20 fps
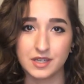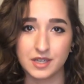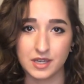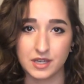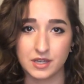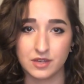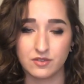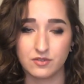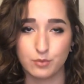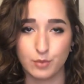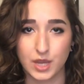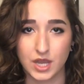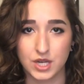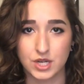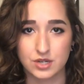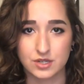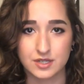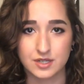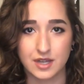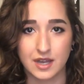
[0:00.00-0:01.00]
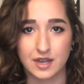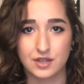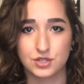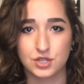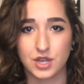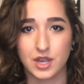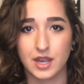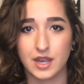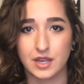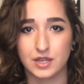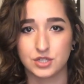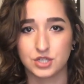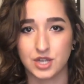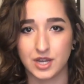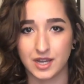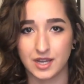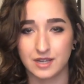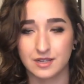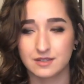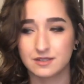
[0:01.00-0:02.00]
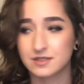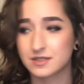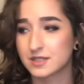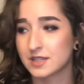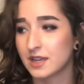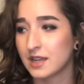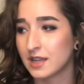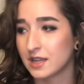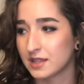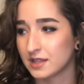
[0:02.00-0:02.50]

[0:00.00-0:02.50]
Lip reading: give Bandersnatch a chance.